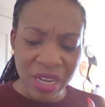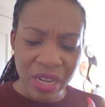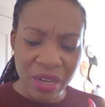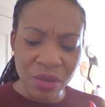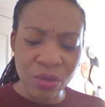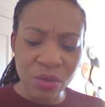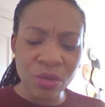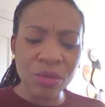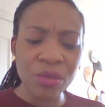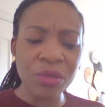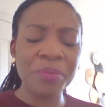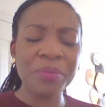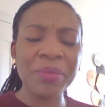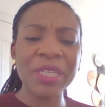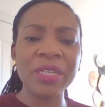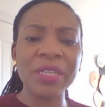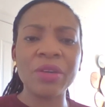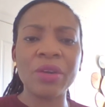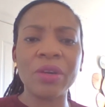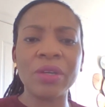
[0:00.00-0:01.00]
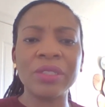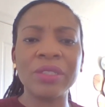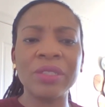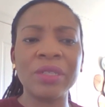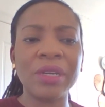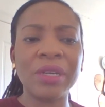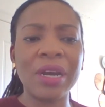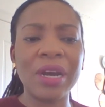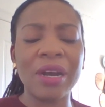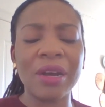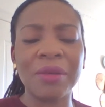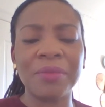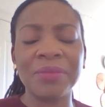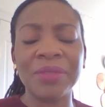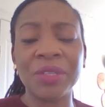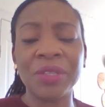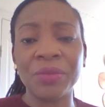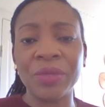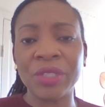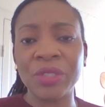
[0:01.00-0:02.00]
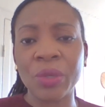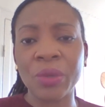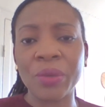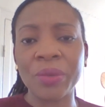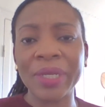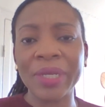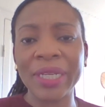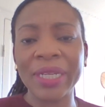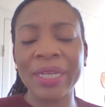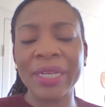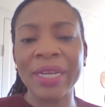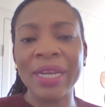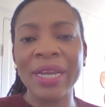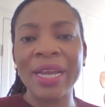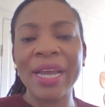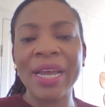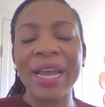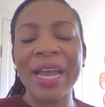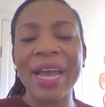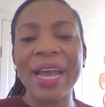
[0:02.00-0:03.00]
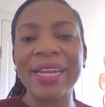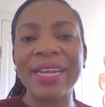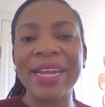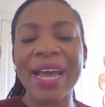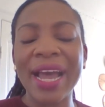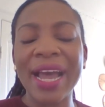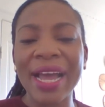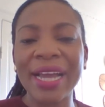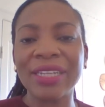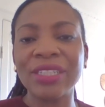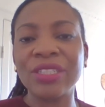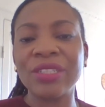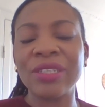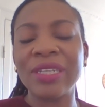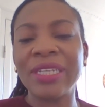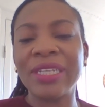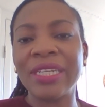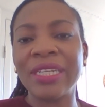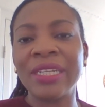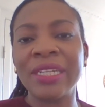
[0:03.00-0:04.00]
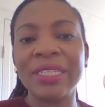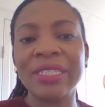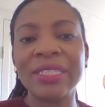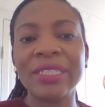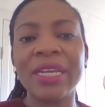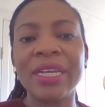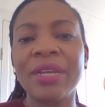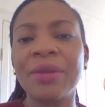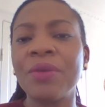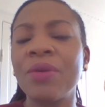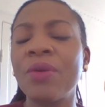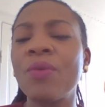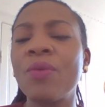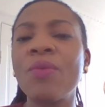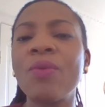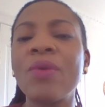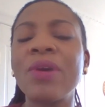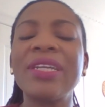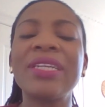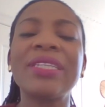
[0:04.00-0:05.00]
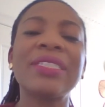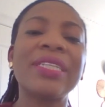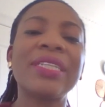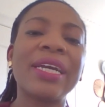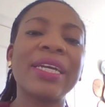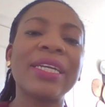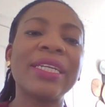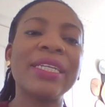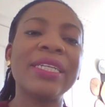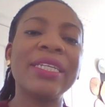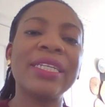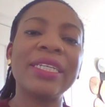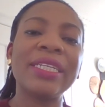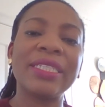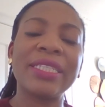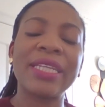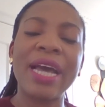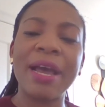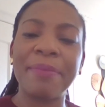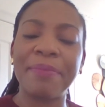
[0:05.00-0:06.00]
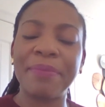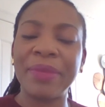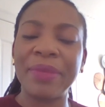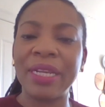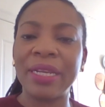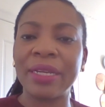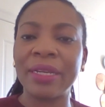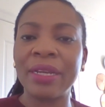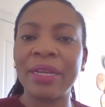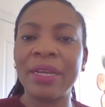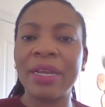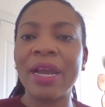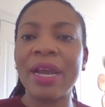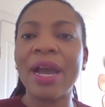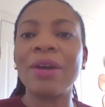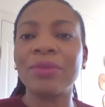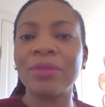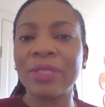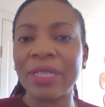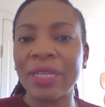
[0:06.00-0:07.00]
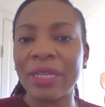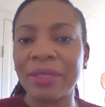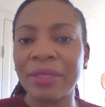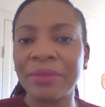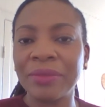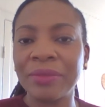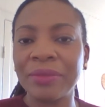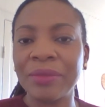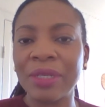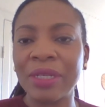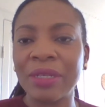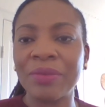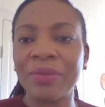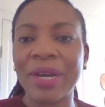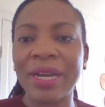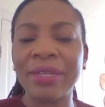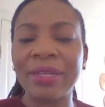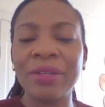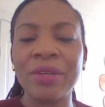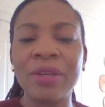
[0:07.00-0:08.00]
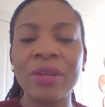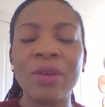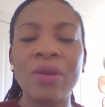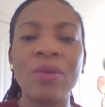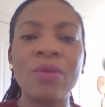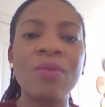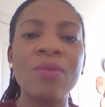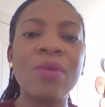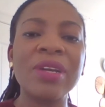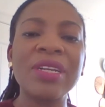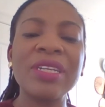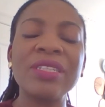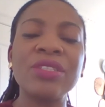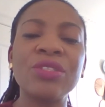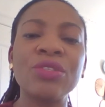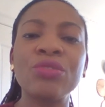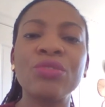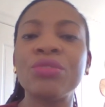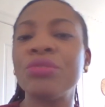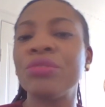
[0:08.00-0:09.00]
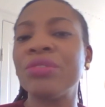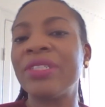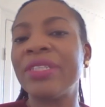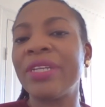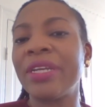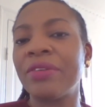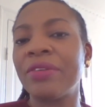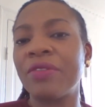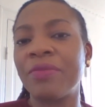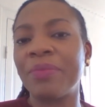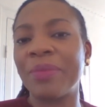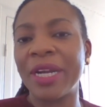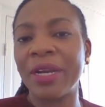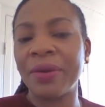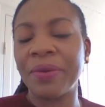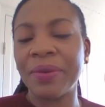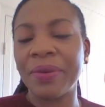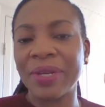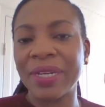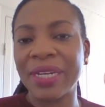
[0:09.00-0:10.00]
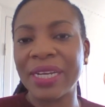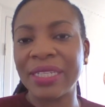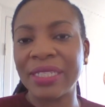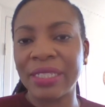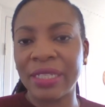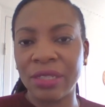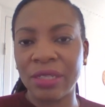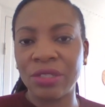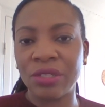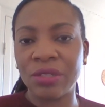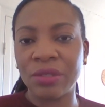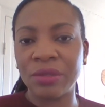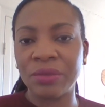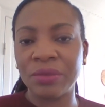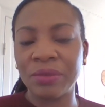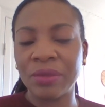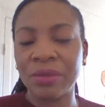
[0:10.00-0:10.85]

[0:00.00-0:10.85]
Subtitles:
look beyond the rhetoric and actually say what exactly is happening out there, right? What is the true state of my organization,